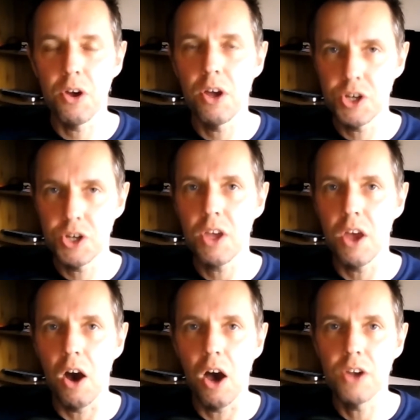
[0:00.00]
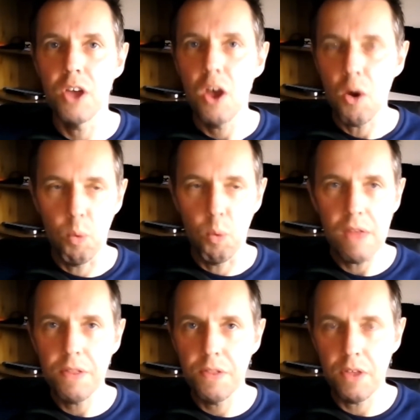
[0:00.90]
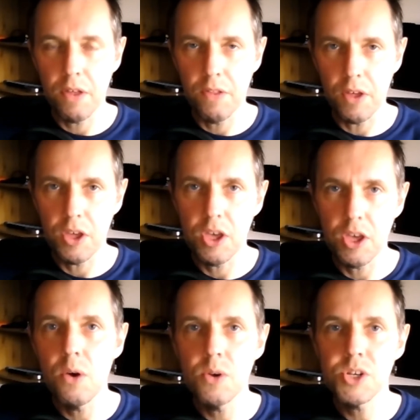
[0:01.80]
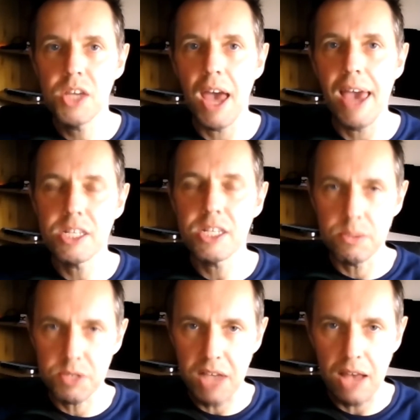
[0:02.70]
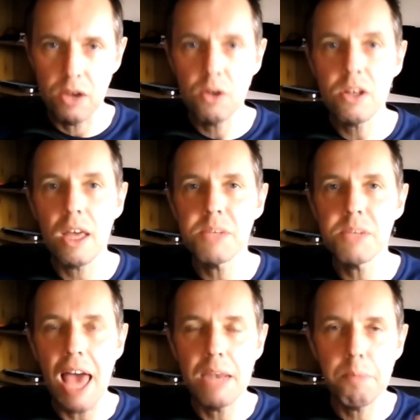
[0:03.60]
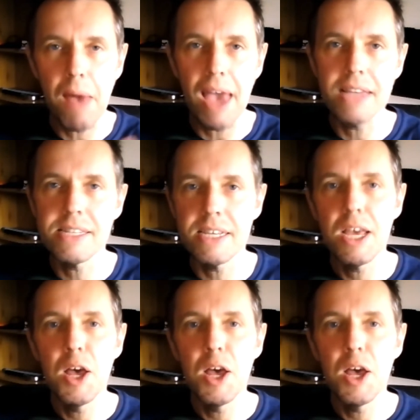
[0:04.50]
junkyard with the huge gates that looked like it was hand painted,